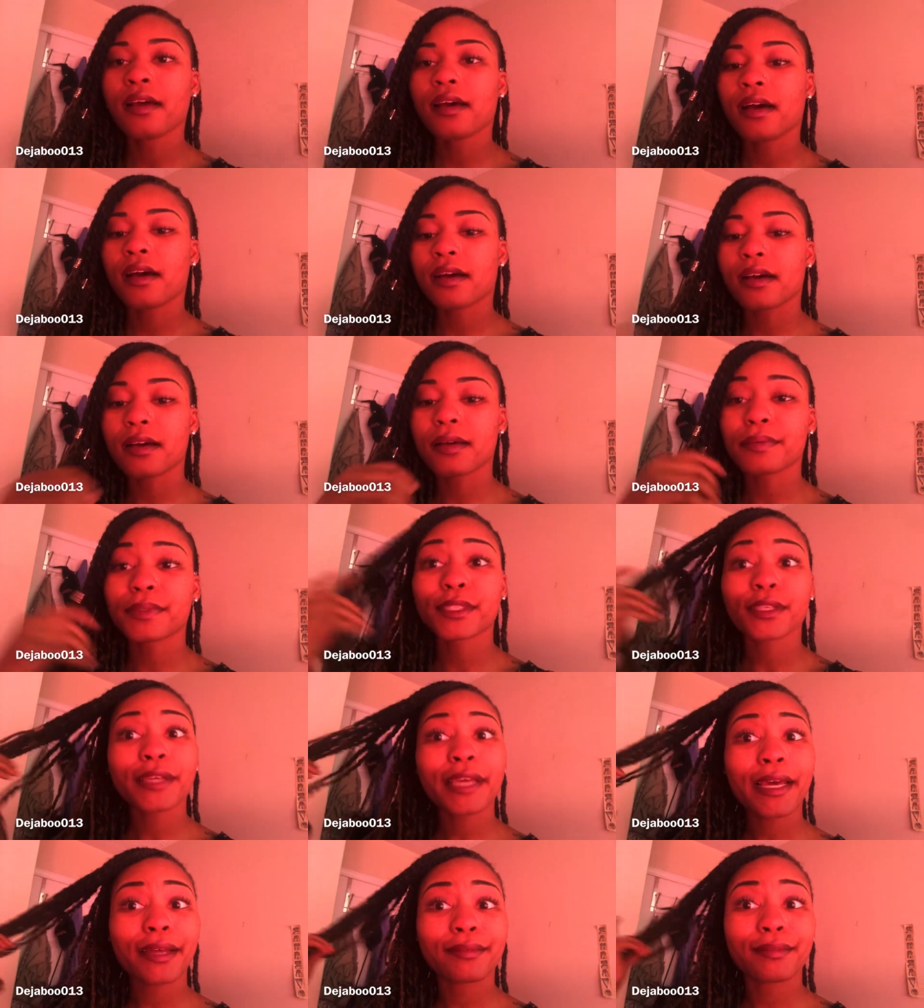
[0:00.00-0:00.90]
Uh, so
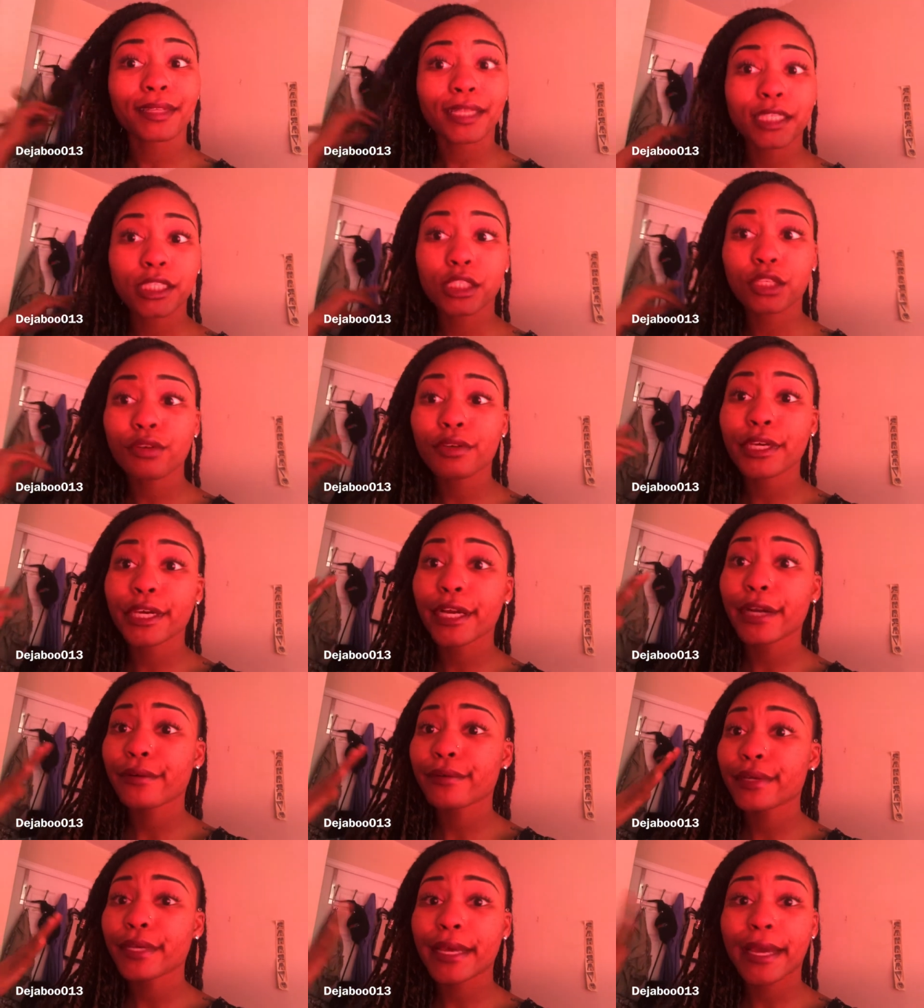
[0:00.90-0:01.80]
yeah, let's go get her
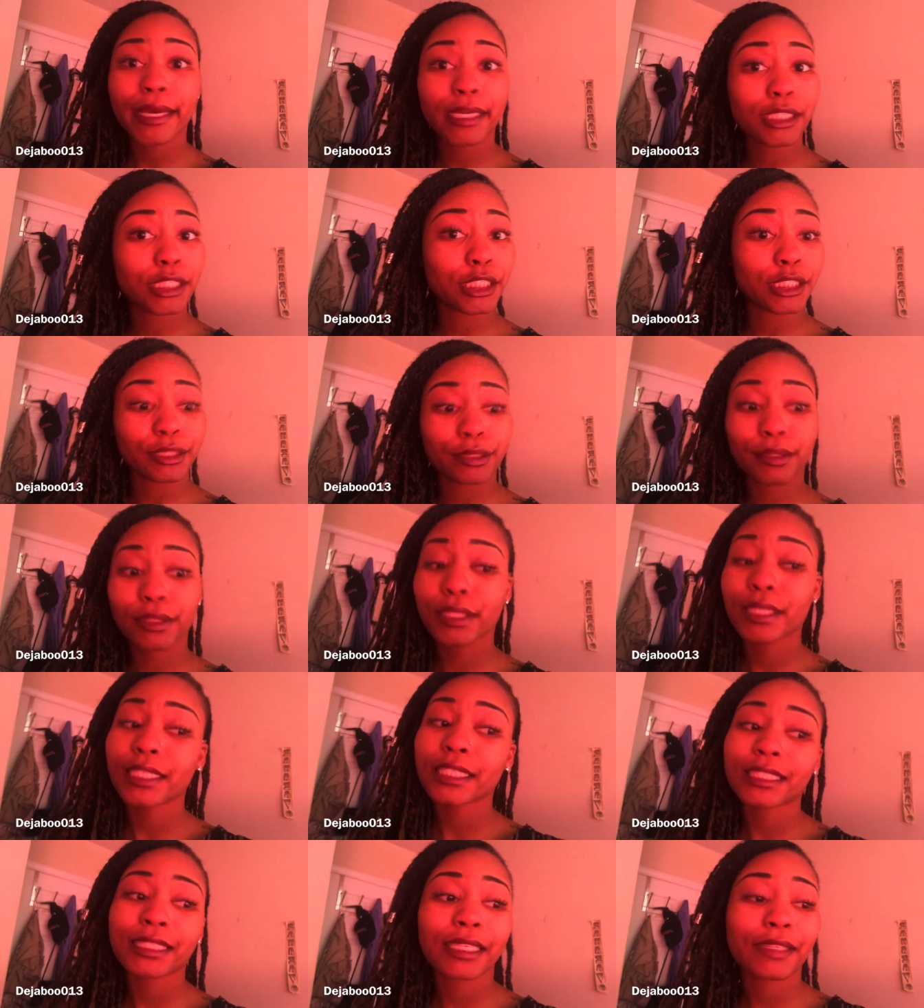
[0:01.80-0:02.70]
reaction.
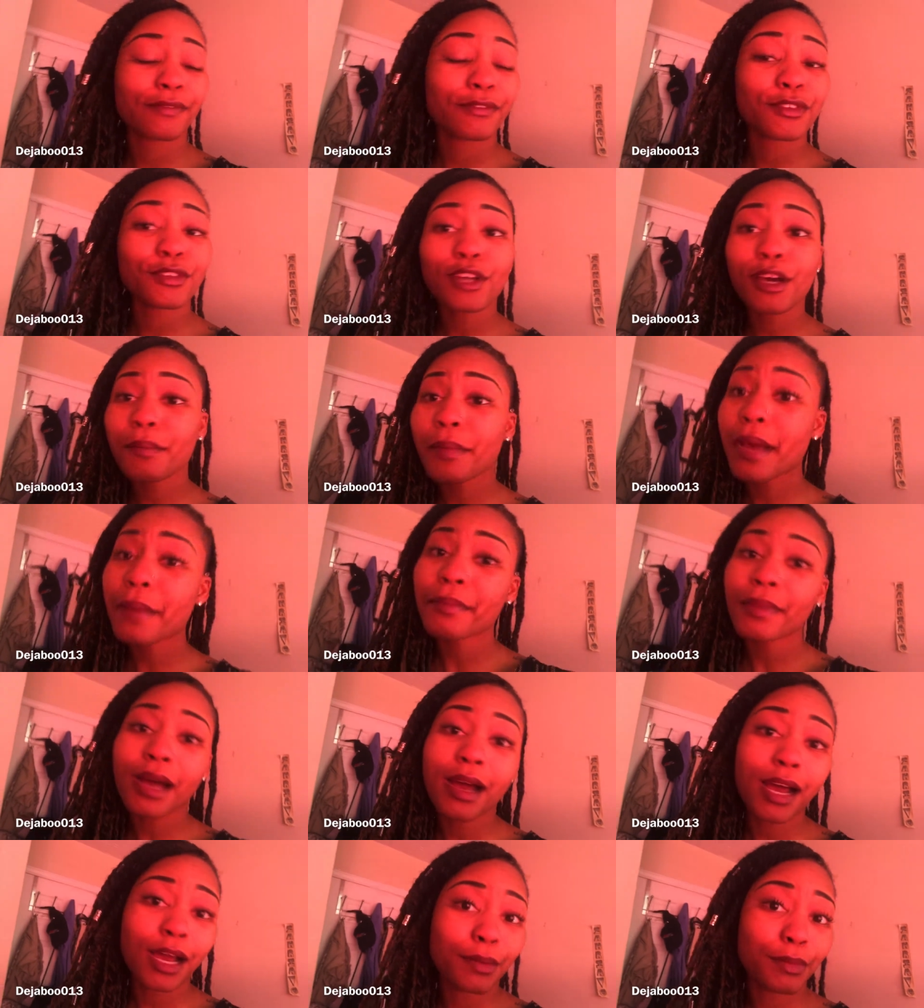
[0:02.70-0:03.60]
Because if you know my
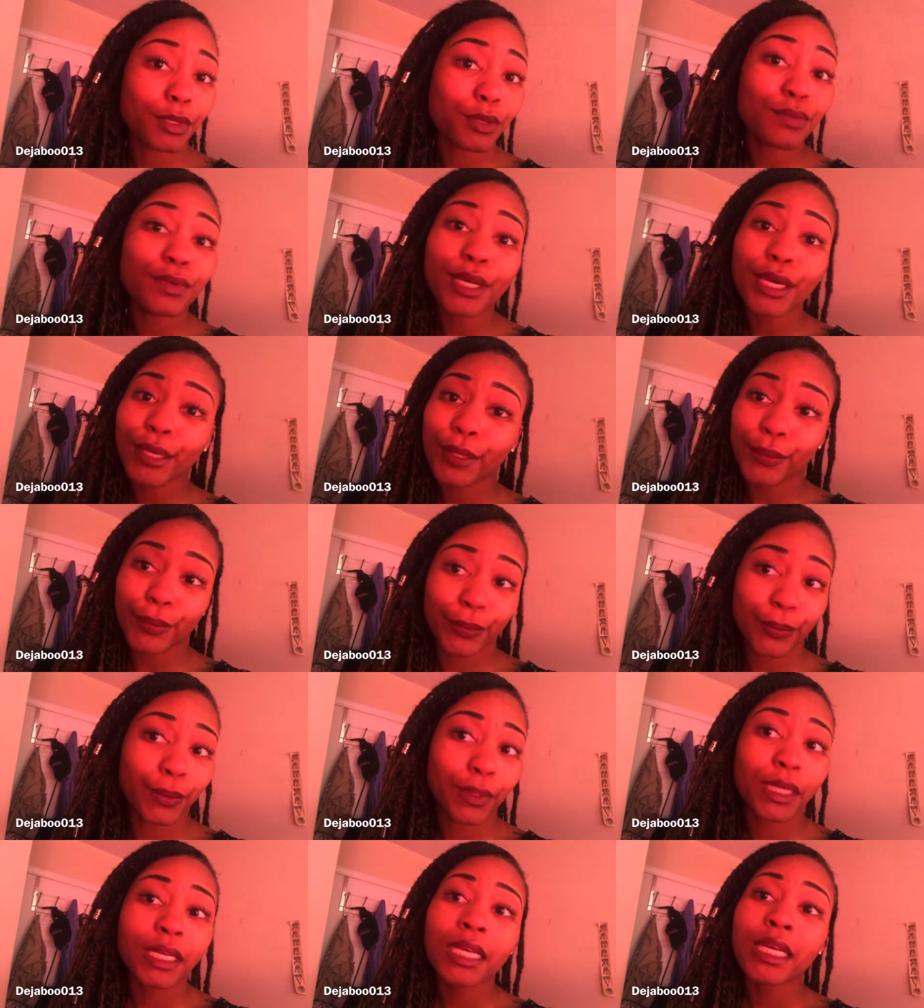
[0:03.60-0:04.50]
mom, you know.